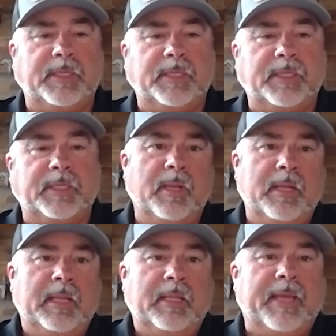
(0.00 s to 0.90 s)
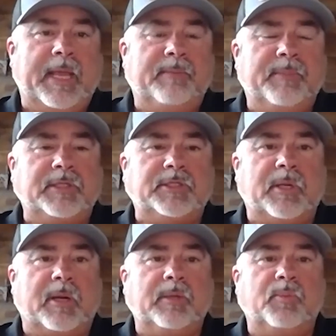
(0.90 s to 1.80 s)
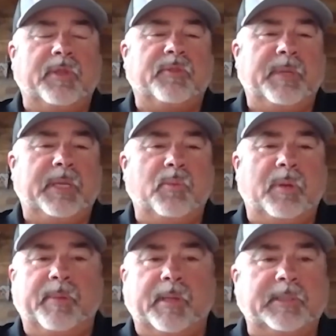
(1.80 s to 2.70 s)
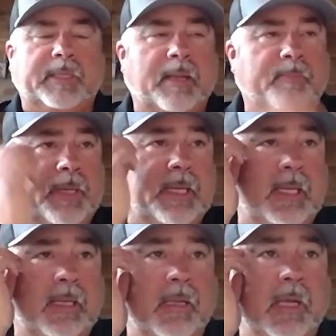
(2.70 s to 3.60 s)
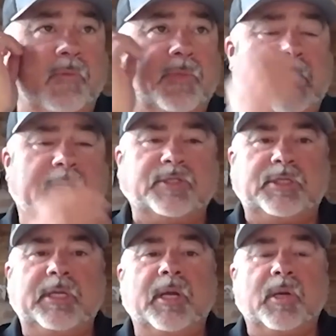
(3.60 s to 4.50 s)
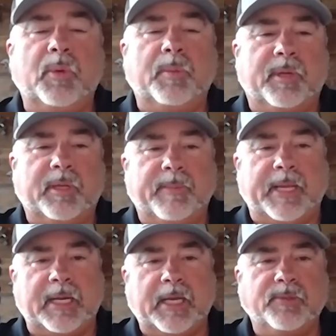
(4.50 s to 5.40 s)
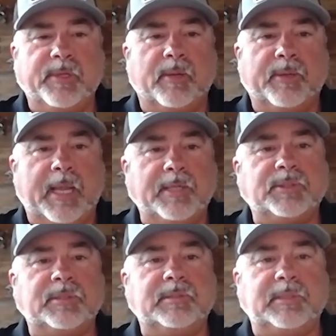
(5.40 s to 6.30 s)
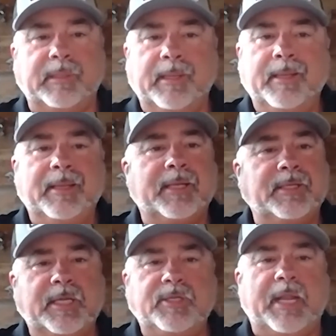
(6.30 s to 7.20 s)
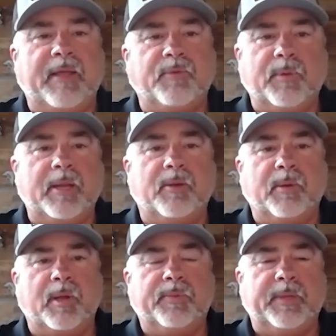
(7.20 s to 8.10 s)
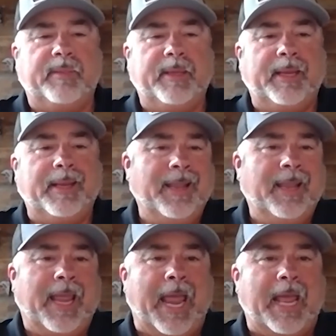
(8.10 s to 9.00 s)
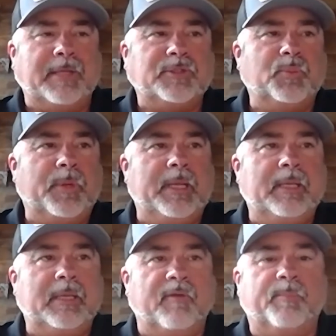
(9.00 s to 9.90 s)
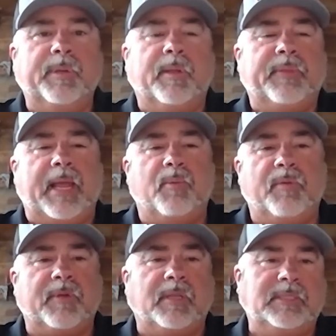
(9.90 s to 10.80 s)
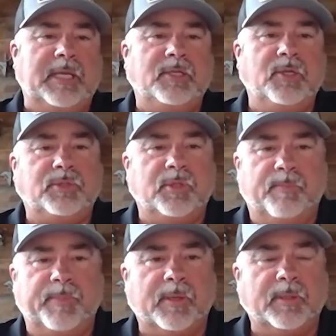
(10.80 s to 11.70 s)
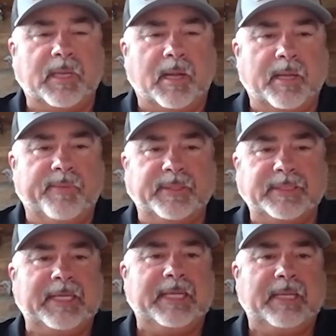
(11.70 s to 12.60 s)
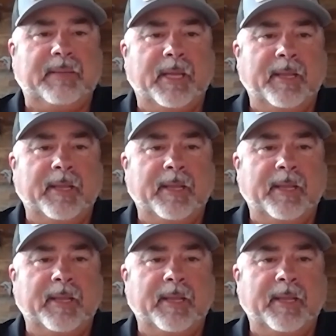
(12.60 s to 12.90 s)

So they started with me. We built the company. Over the next year, we put on about 100 locations and continued to have great growth. And then as we have built that, we've continued to build on the team.